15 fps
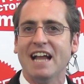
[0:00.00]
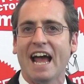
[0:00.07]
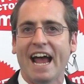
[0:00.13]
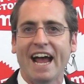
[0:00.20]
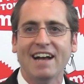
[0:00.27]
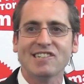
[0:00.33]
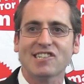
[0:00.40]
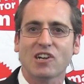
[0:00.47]
to
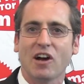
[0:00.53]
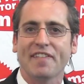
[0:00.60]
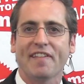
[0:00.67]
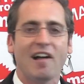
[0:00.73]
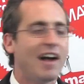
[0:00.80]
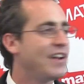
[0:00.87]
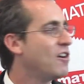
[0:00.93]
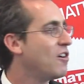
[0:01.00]
ask
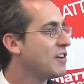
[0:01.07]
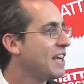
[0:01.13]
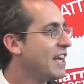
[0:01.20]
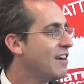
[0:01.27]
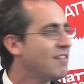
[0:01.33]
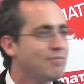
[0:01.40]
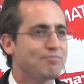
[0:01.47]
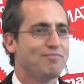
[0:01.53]
online all
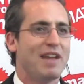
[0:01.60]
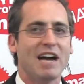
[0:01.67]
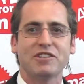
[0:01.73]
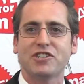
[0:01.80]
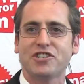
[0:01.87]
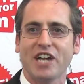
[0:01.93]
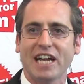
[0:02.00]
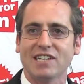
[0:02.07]
year,
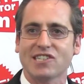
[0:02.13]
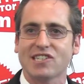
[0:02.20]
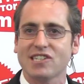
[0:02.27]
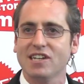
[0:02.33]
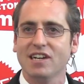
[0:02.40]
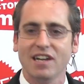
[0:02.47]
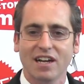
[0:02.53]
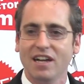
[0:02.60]
now's your chance.